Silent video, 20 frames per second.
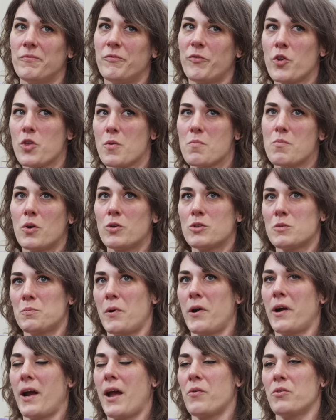for the most
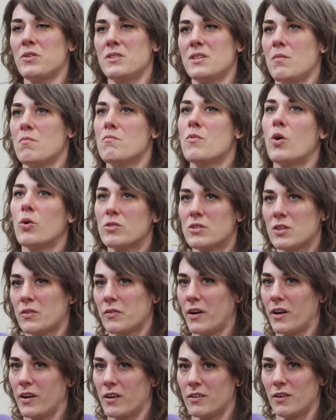part, I would say most of
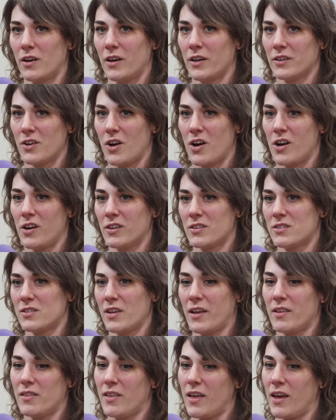our dogs,
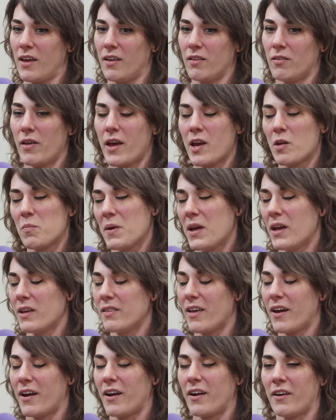like they like being
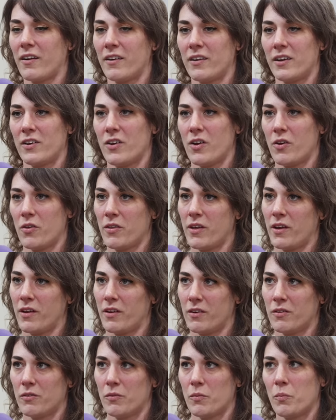there. You know,
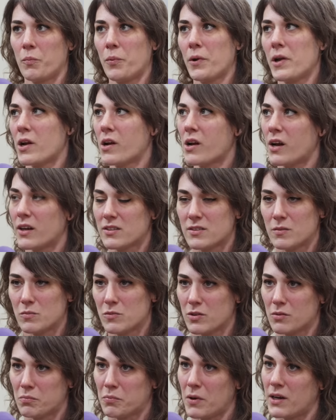they're pretty accustomed
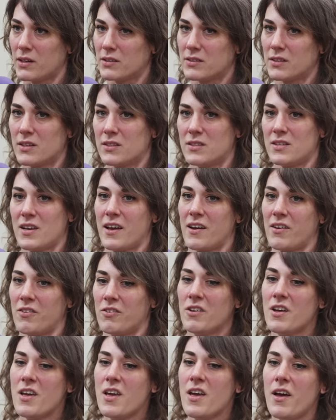to the process
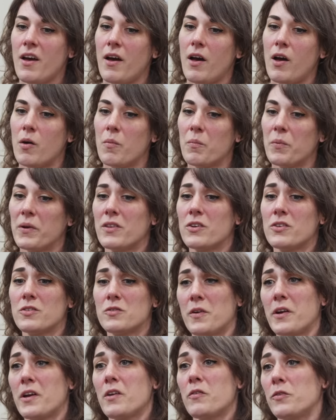now. But there's
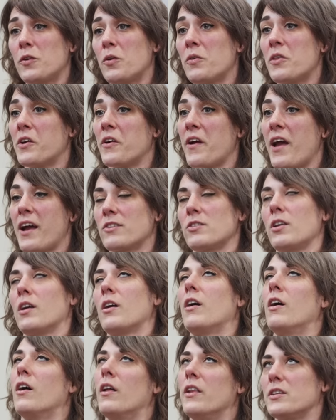very few that are actually like,
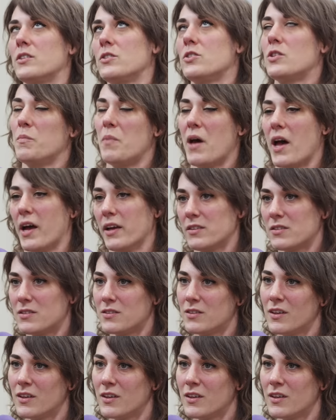oh, this is the best.